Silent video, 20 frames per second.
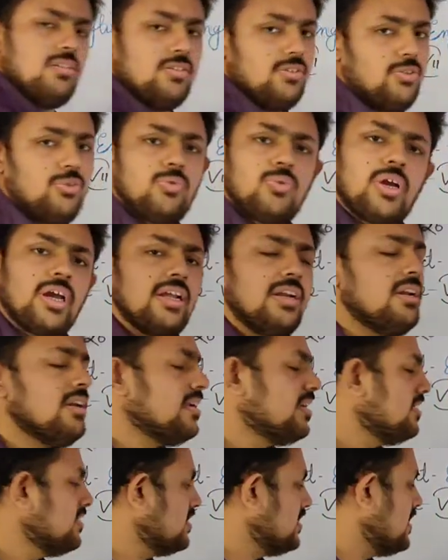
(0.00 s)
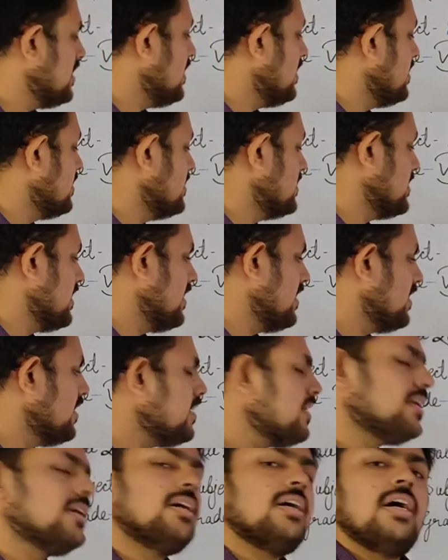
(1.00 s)
you can easily understand
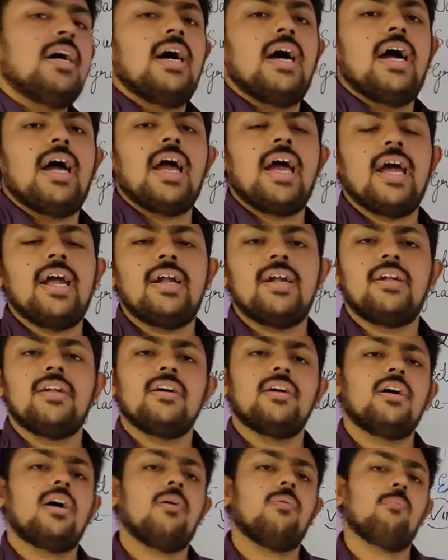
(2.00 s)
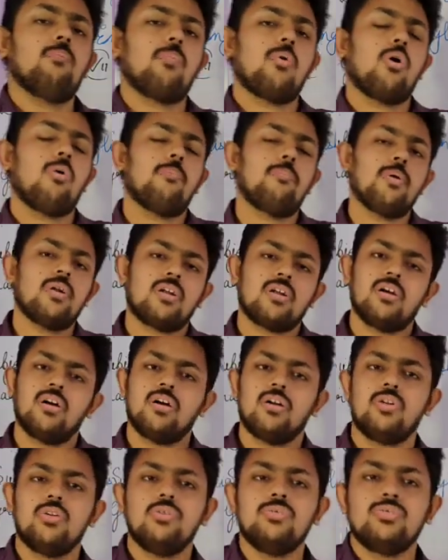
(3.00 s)
it. And a proper
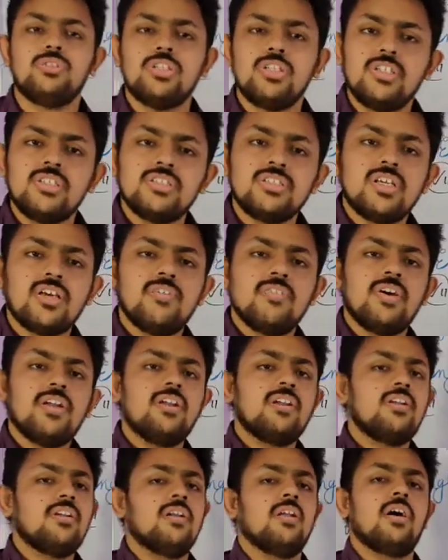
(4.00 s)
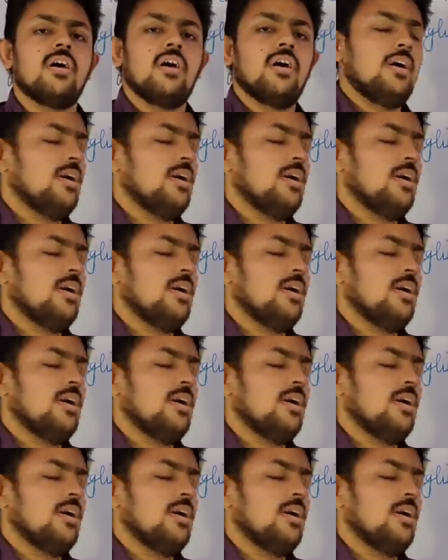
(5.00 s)
conclusion is given.